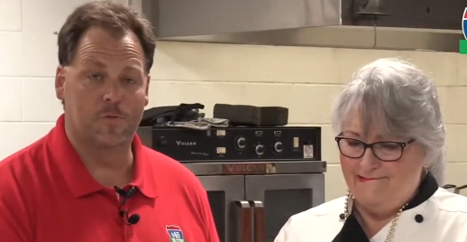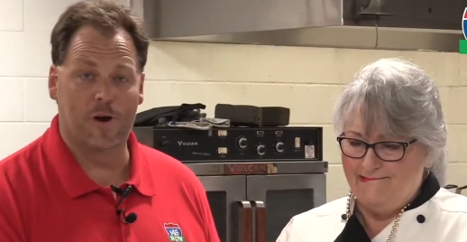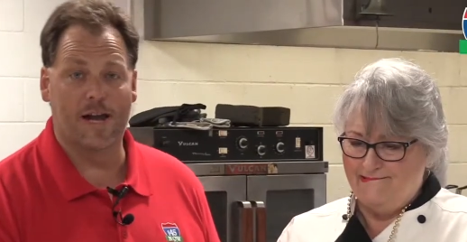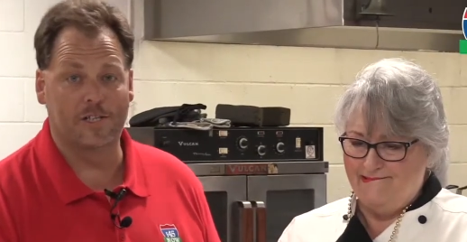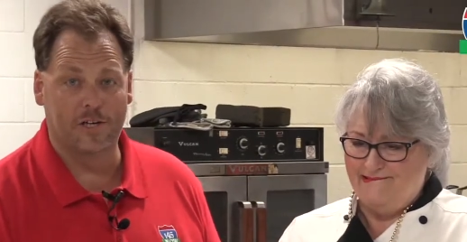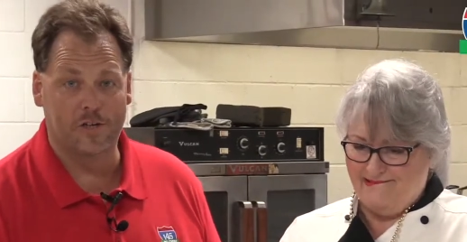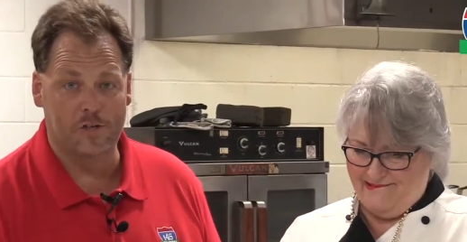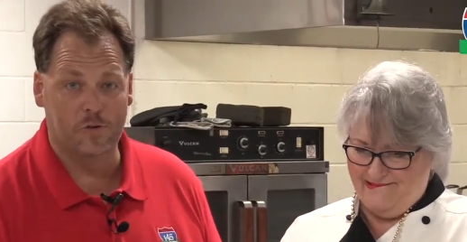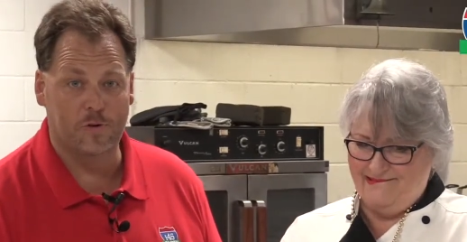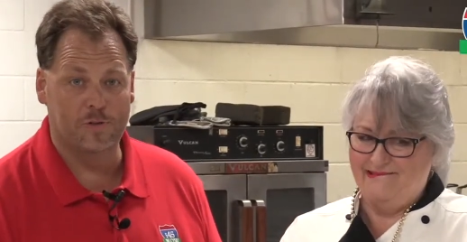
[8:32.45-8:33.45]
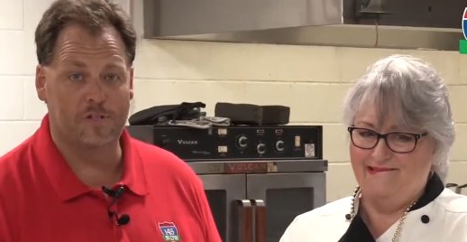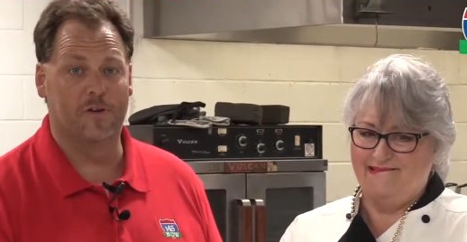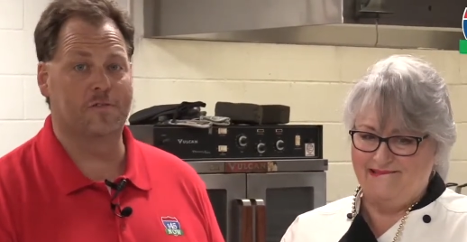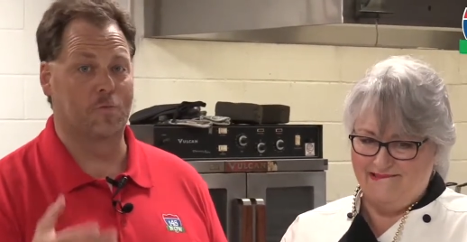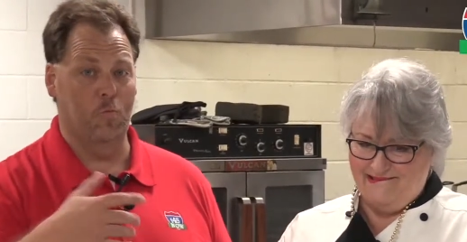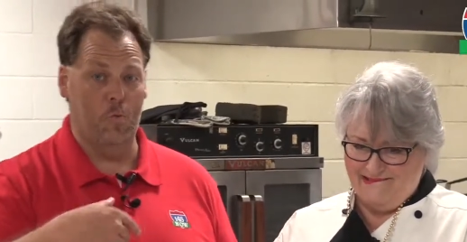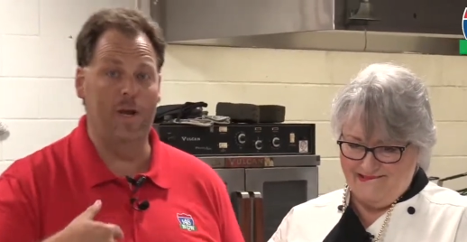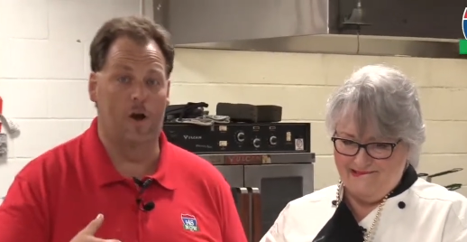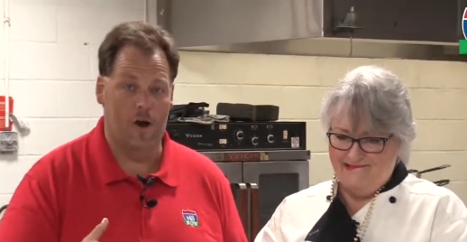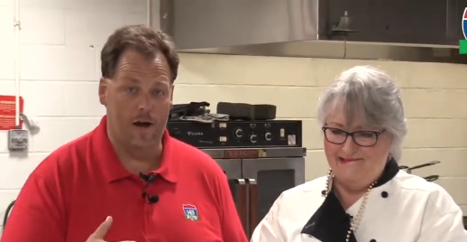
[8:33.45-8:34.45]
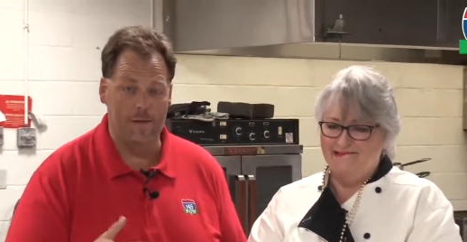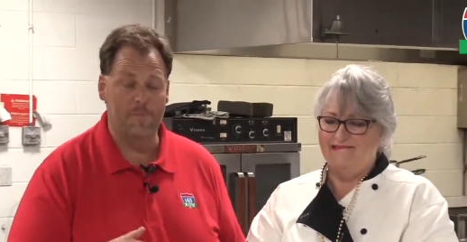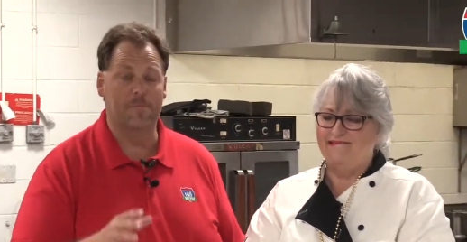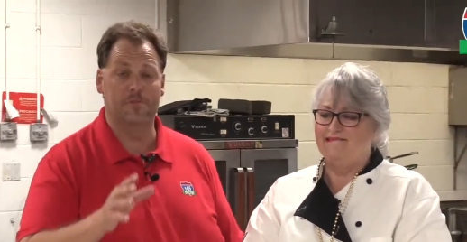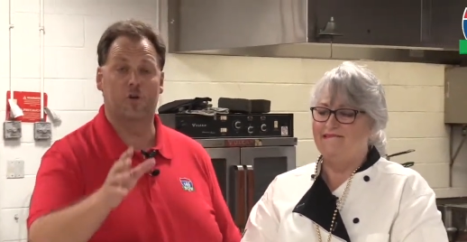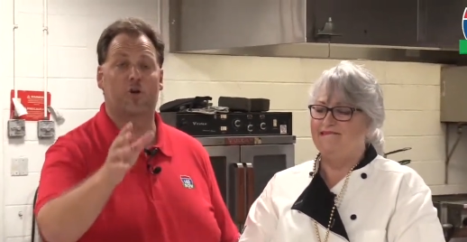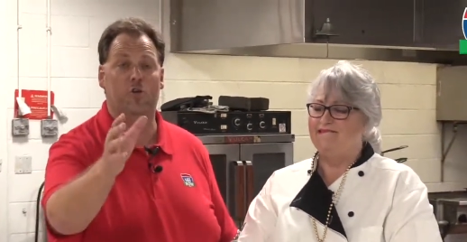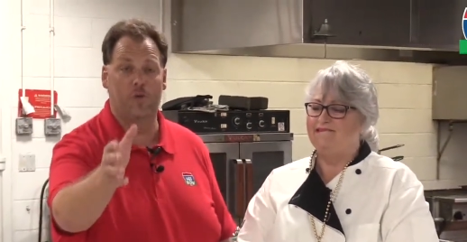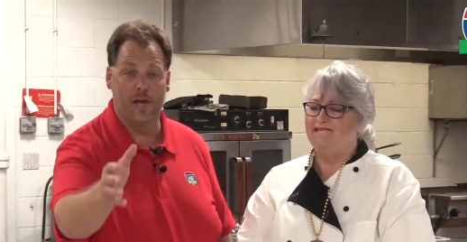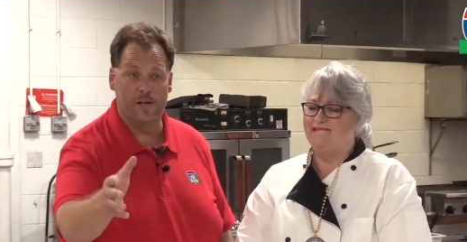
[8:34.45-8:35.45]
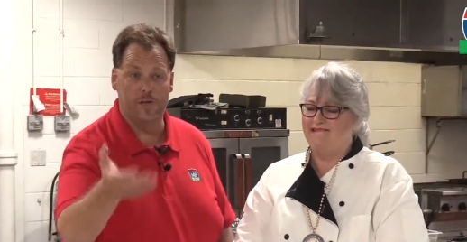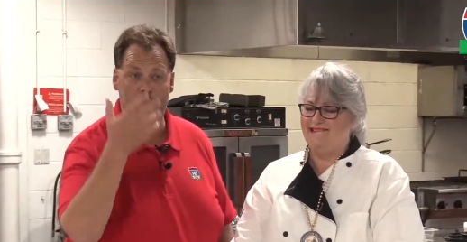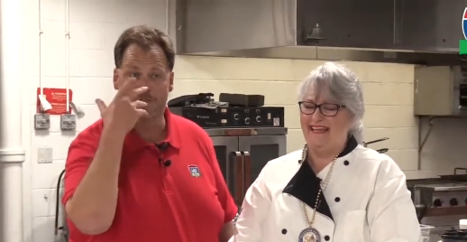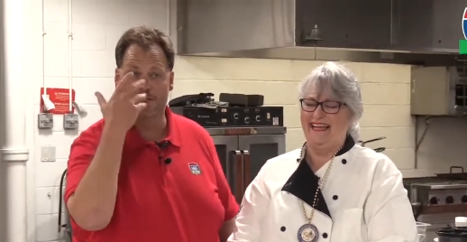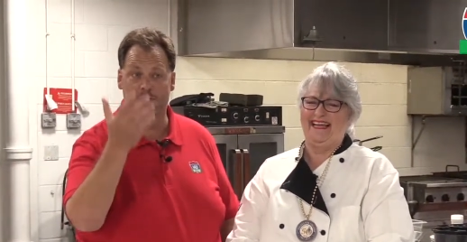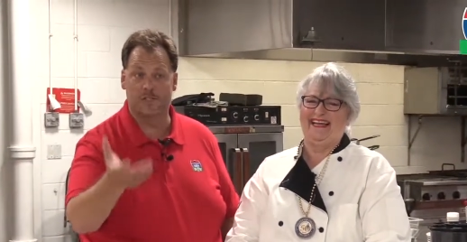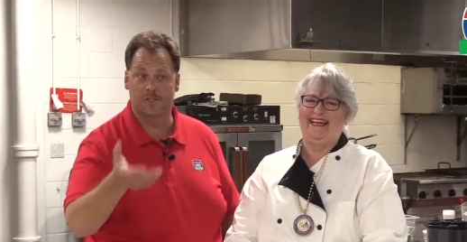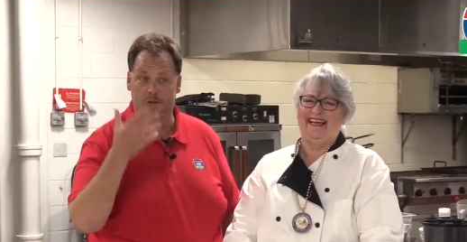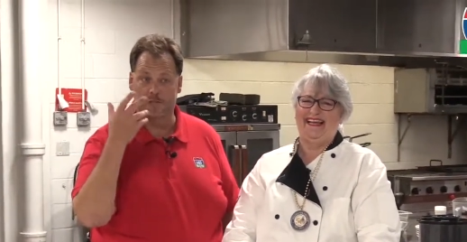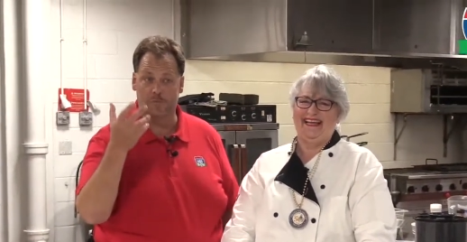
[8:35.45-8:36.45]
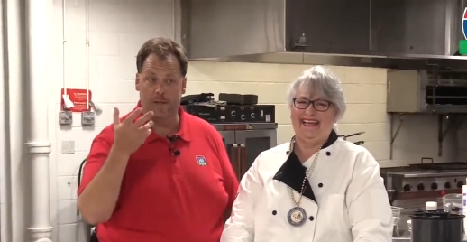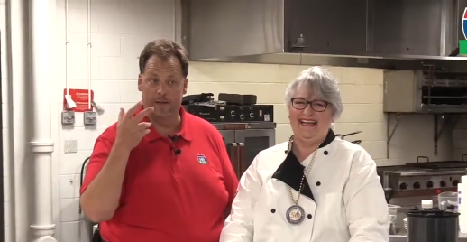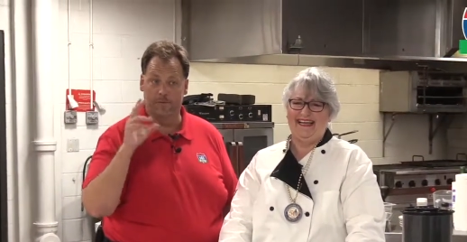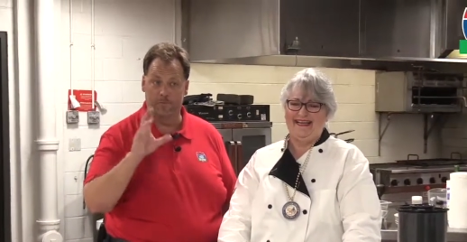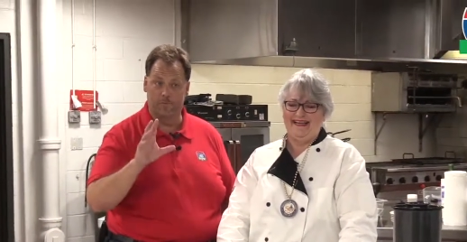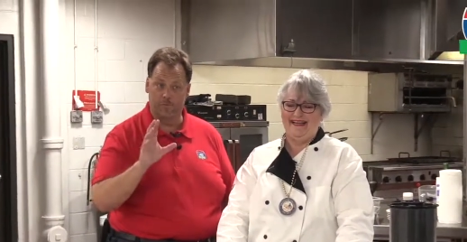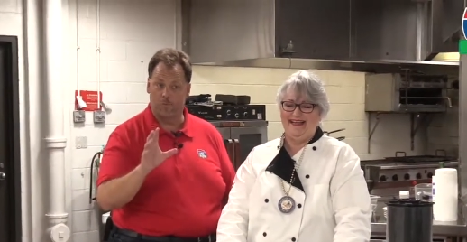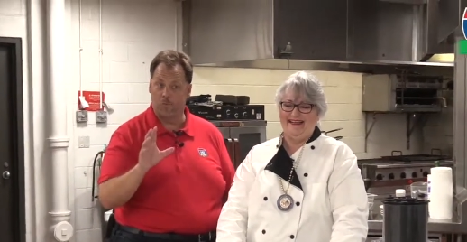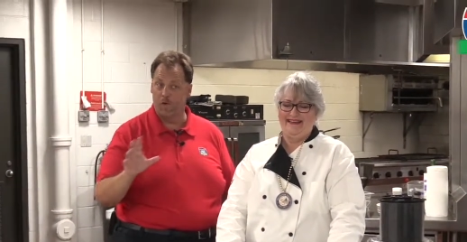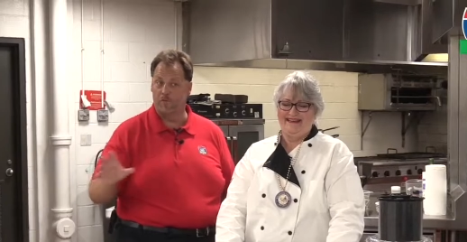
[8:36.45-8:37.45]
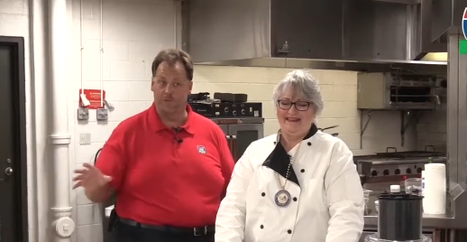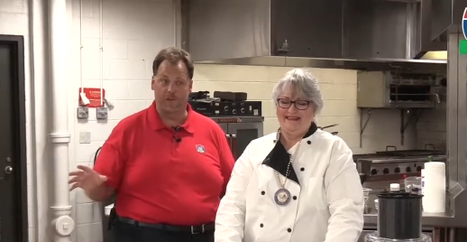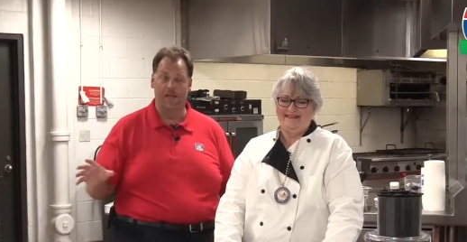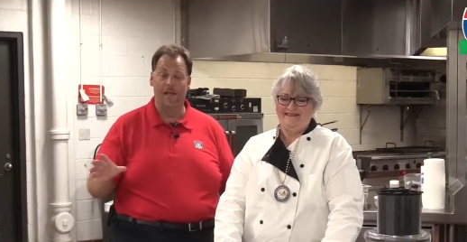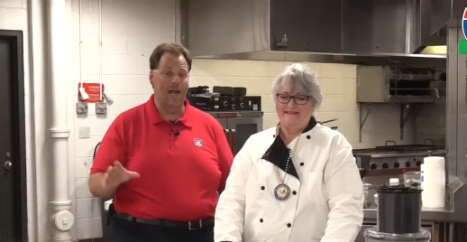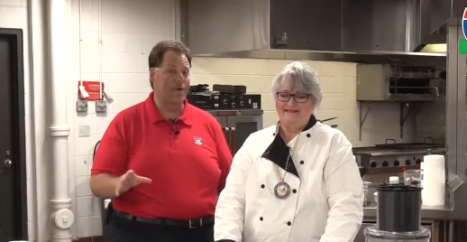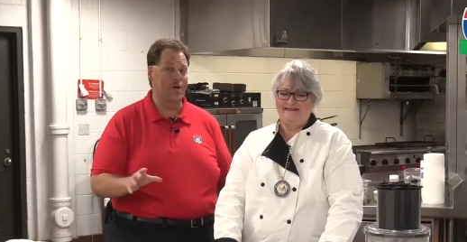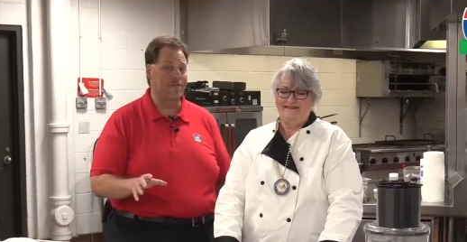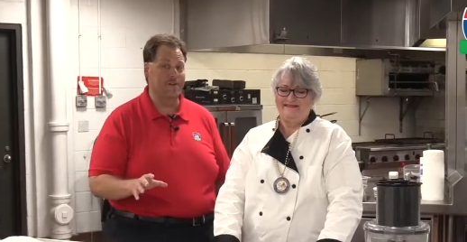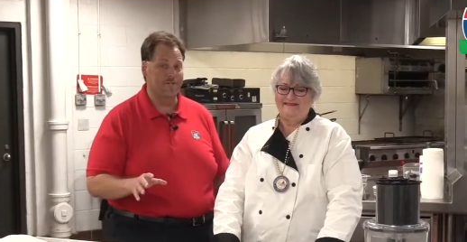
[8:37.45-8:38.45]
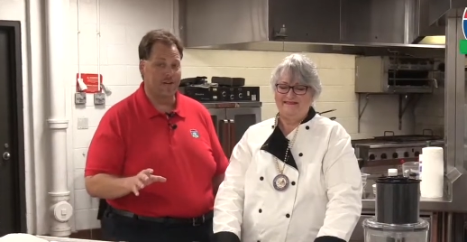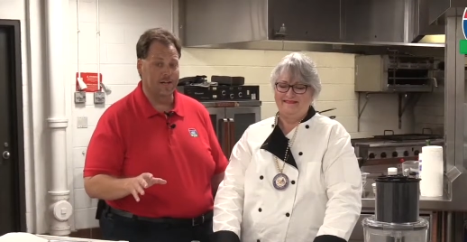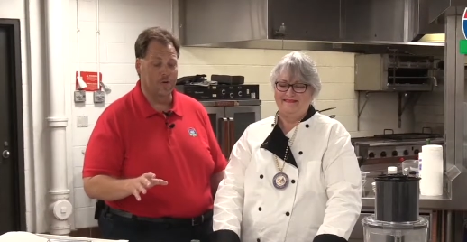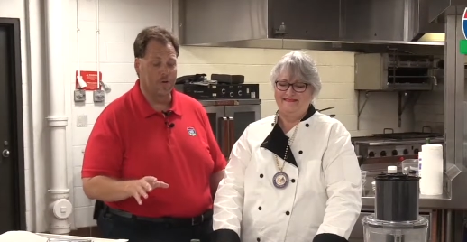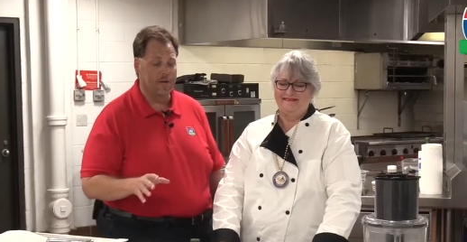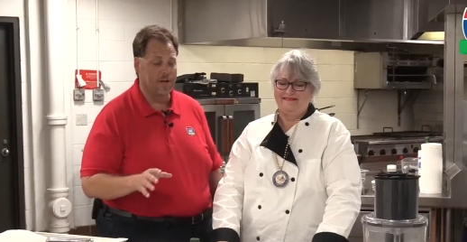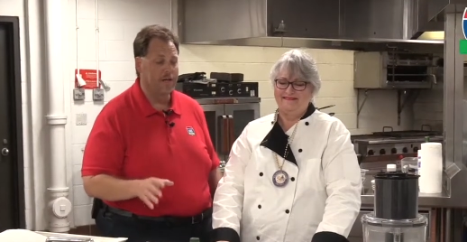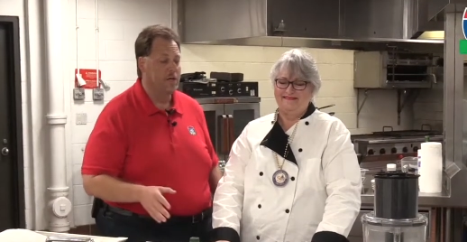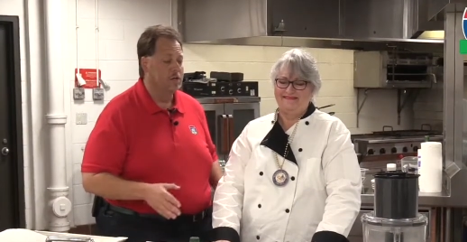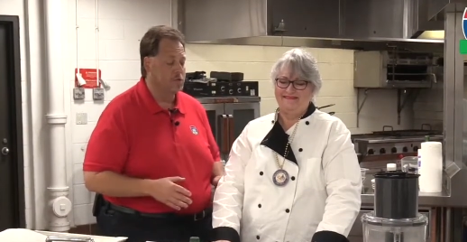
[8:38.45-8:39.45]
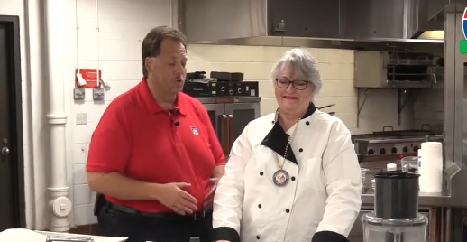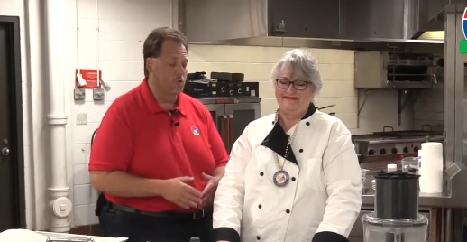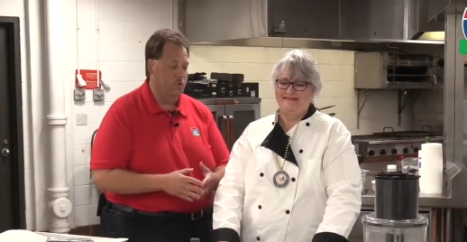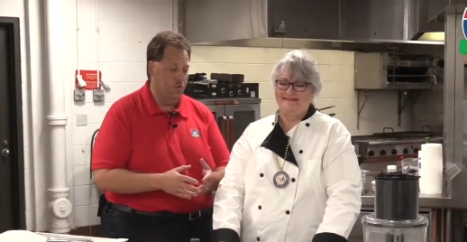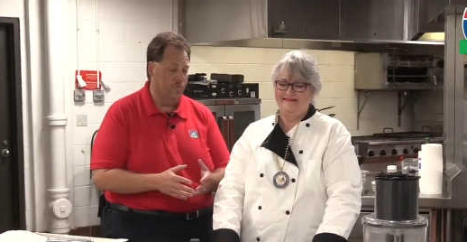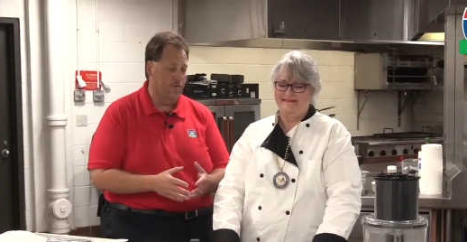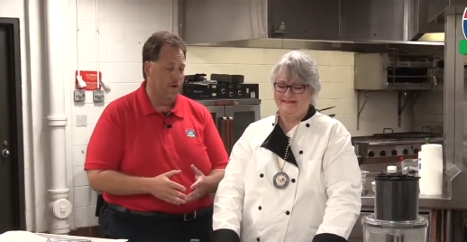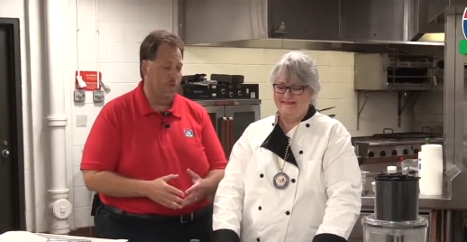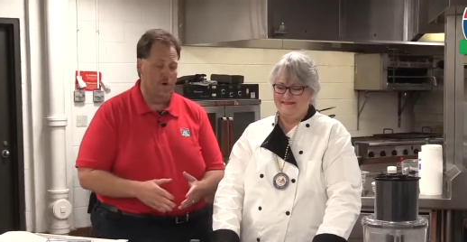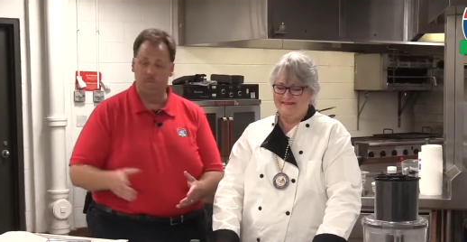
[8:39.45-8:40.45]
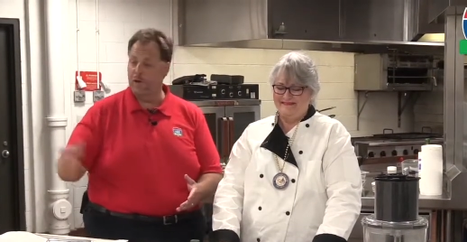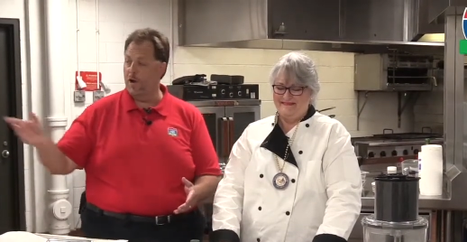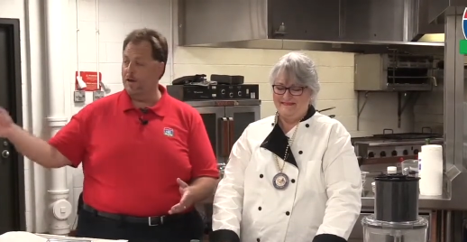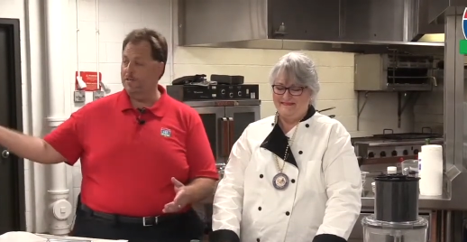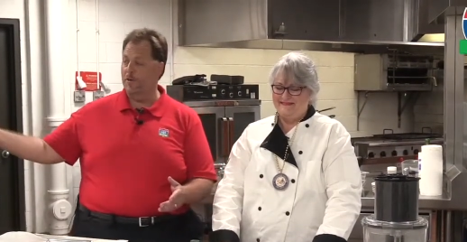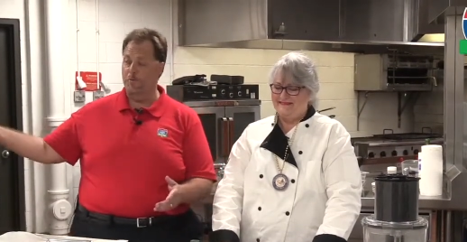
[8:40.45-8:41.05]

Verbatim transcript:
Speaker 1: We're actually going to enjoy ourselves. We are. I, am sorry you can't enjoy this because this is all smelling wonderfully, and we haven't even gotten going yet. So you've uh, we're going to bring Oscar.